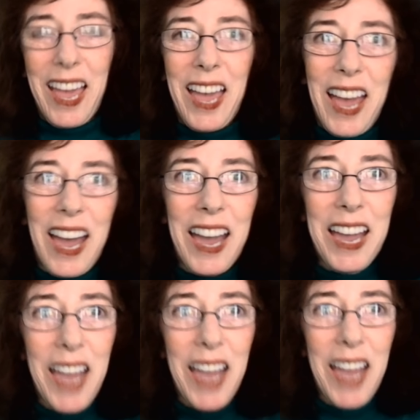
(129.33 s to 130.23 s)

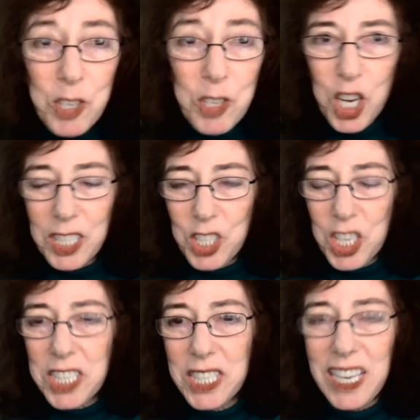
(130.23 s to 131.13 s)
I'm a
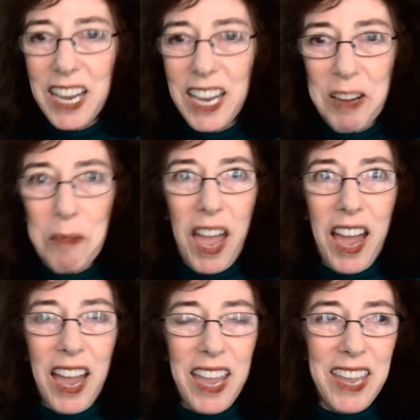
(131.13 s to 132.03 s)
geologist.
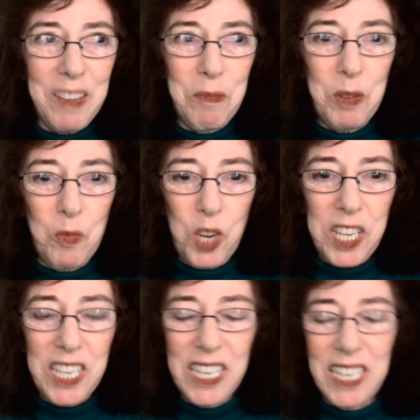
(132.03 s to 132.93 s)
I have been
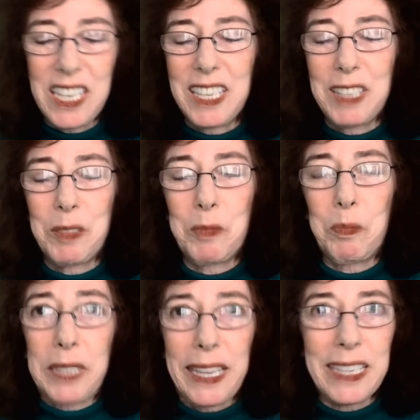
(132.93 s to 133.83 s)
working in
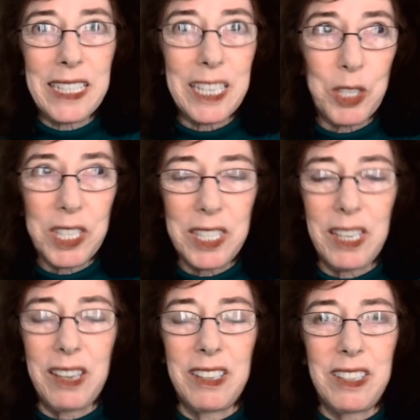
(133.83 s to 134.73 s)
planetary
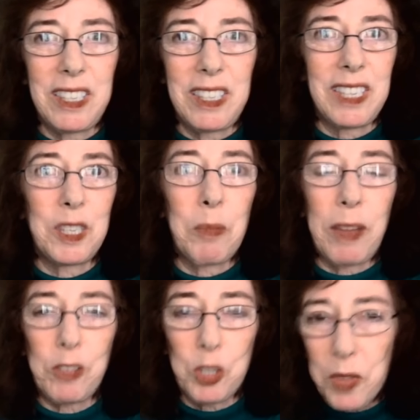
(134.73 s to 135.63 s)
science since about
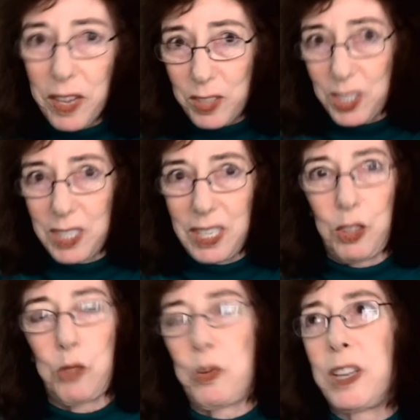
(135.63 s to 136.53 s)
2003.